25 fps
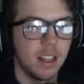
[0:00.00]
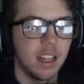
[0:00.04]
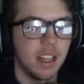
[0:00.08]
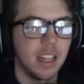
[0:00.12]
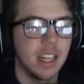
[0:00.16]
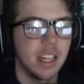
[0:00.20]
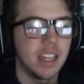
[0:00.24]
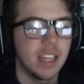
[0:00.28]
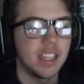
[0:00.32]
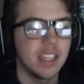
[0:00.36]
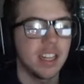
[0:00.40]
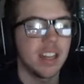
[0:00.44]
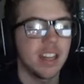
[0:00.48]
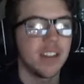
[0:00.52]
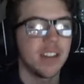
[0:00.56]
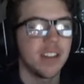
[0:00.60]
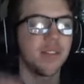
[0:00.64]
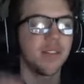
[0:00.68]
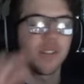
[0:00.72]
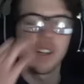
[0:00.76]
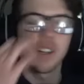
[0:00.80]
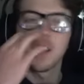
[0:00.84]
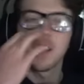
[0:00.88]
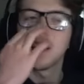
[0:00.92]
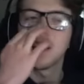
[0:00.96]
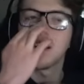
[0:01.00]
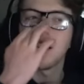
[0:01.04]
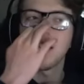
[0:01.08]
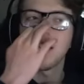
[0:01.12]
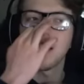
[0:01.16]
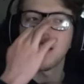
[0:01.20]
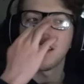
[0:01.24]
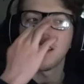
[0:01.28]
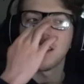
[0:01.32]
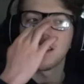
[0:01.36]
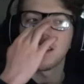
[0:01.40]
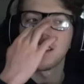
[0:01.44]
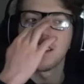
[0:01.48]
I don't really
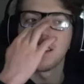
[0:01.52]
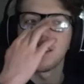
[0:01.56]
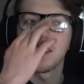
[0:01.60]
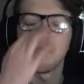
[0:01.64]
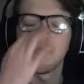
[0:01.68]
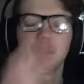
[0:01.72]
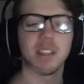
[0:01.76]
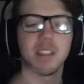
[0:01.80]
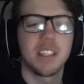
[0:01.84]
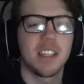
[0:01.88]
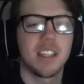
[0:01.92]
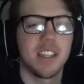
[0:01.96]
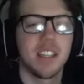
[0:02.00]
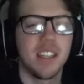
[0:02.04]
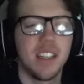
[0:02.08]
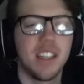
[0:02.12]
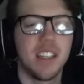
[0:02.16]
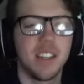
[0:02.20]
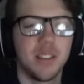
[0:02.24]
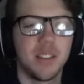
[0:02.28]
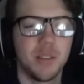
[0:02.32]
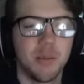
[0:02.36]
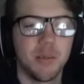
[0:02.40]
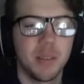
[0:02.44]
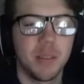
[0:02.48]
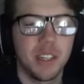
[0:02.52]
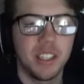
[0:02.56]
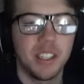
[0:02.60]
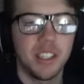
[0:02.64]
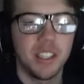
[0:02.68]
like Mixolydian too much.